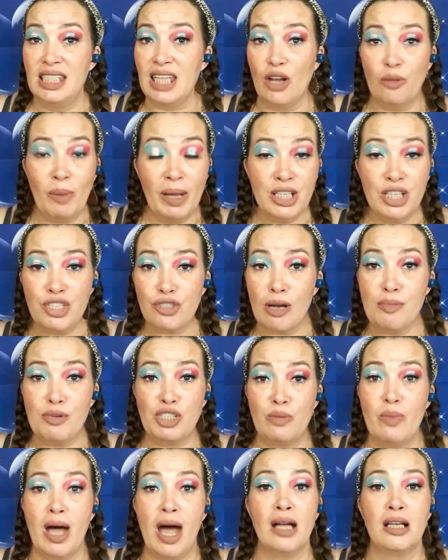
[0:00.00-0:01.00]
down in my
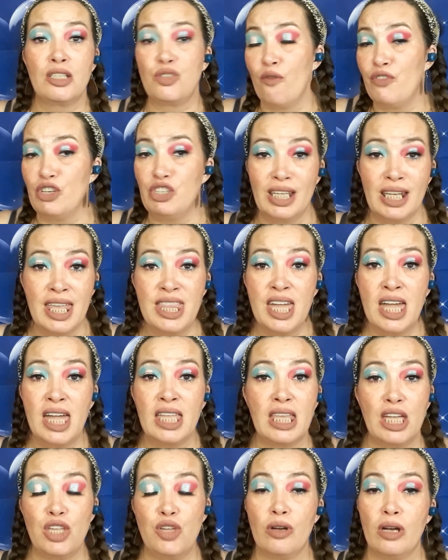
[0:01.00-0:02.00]
description box, so if there's anything
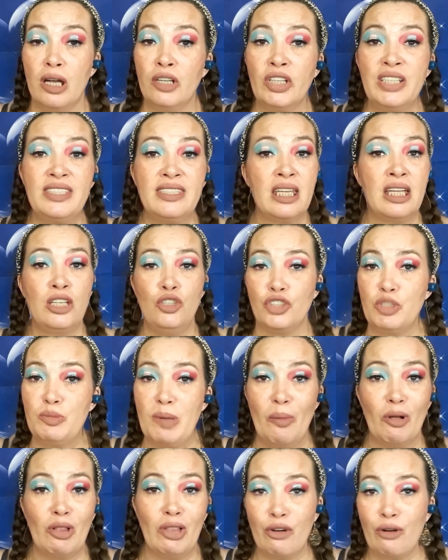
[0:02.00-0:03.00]
that you're interested in, you'll just be
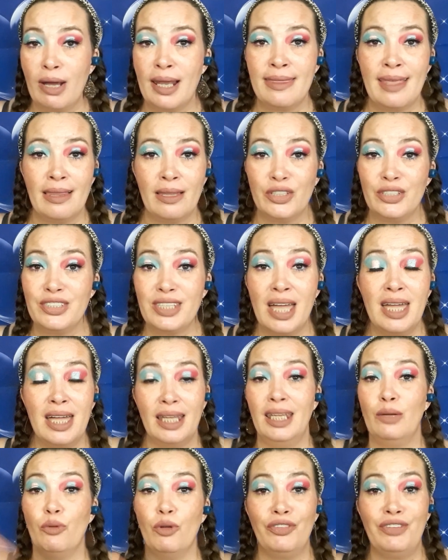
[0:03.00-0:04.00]
able to click right on that little site,
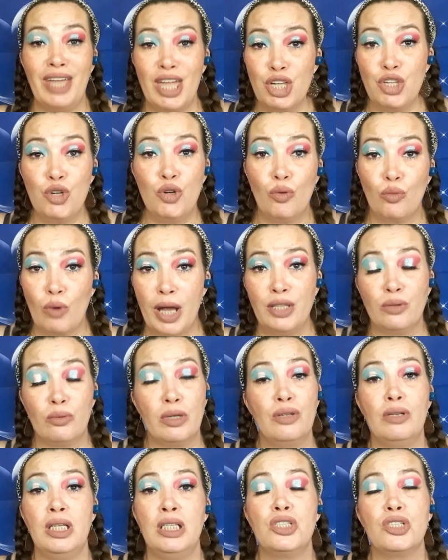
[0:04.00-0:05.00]
and it will take you right to where
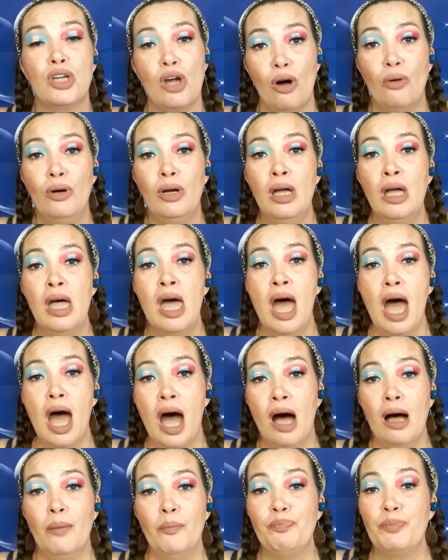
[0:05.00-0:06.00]
you need to go.
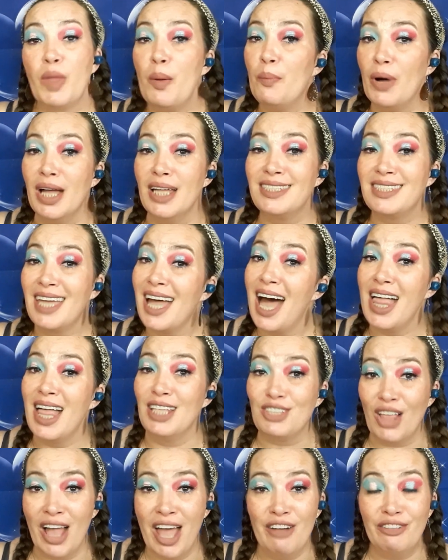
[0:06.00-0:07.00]
But
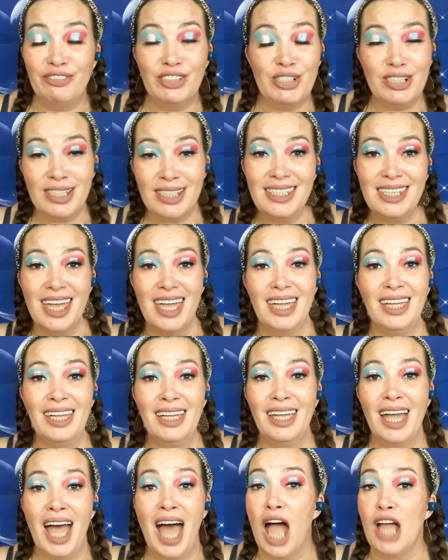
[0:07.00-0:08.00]
that's all I have for you today.
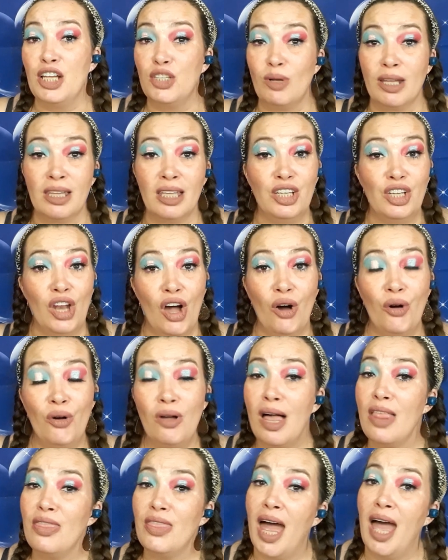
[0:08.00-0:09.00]
I just want to let you know
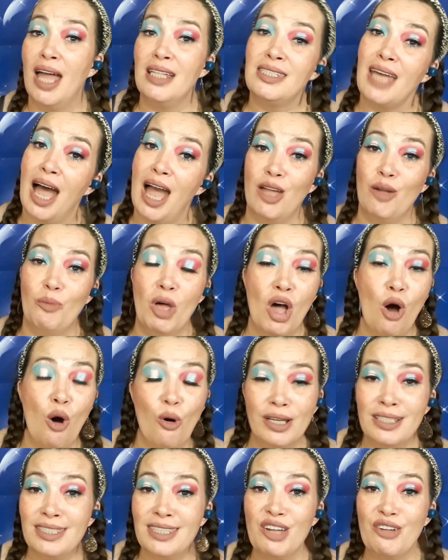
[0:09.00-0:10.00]
that I am
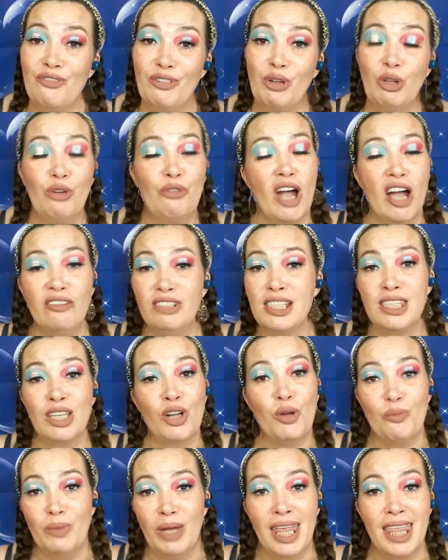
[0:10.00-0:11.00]
always thankful for every
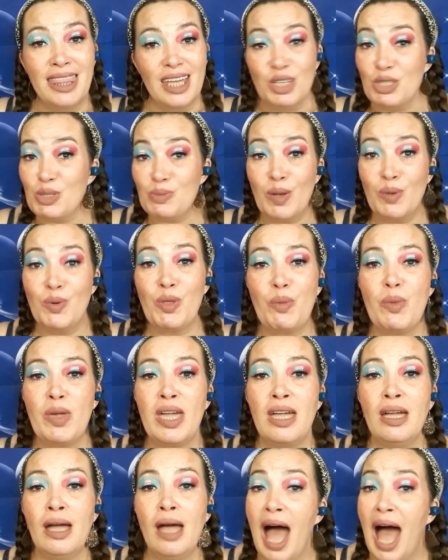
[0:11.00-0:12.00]
single minute that you spend with
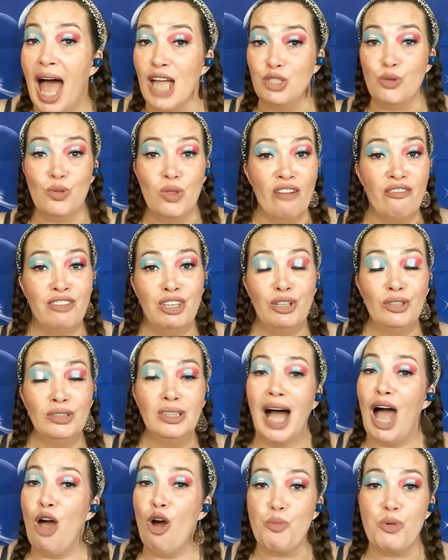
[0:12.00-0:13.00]
me. I do love you.
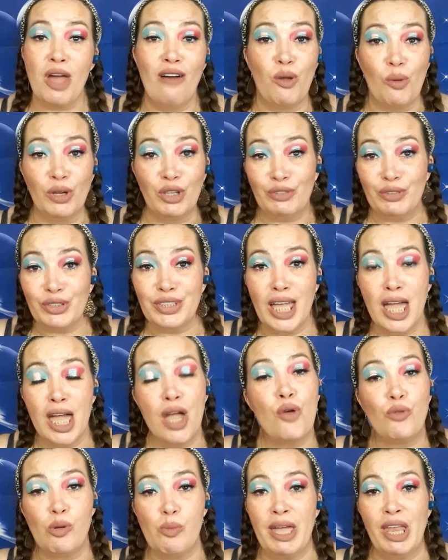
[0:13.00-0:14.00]
I hope you have a wonderful
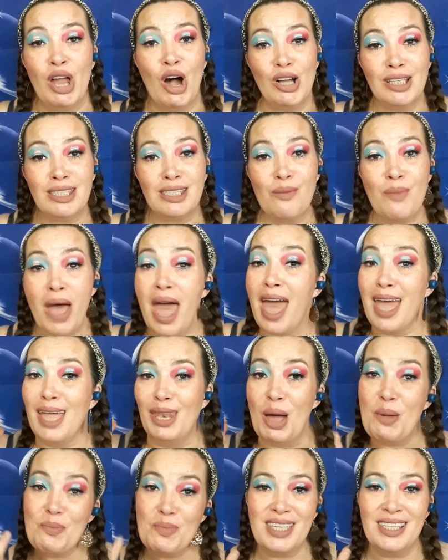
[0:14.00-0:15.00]
day. Remain awesome,
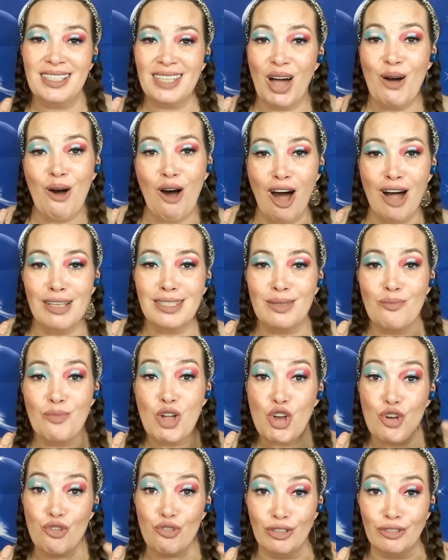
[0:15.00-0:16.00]
and peace out, awesome
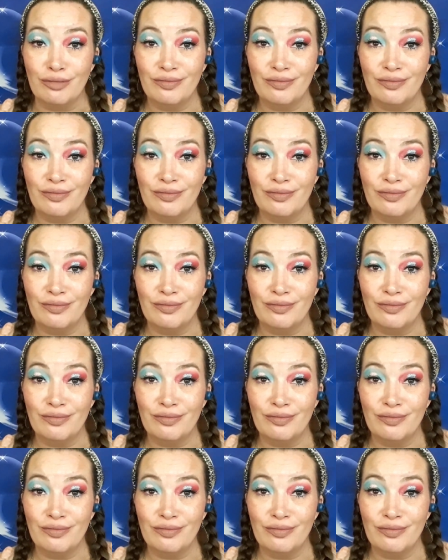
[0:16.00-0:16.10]
crew.